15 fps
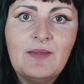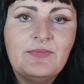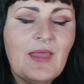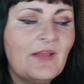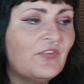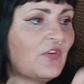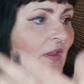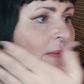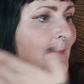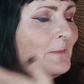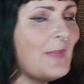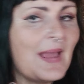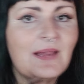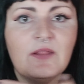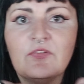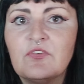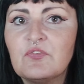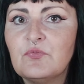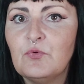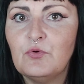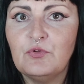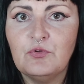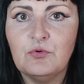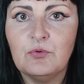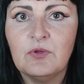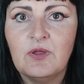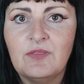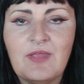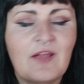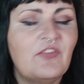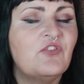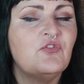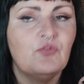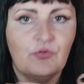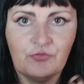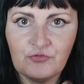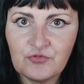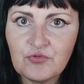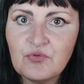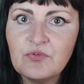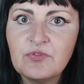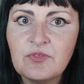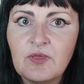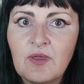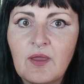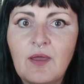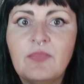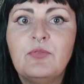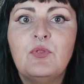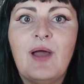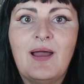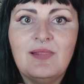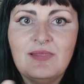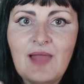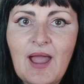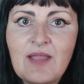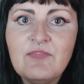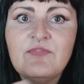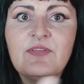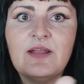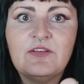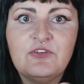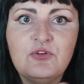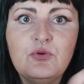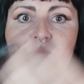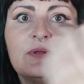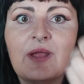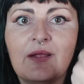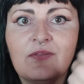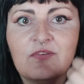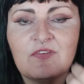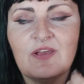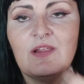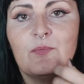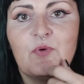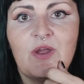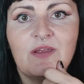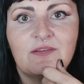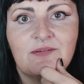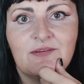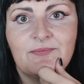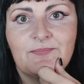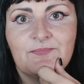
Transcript: That's in balance for you. That's your truth, a life that you can celebrate.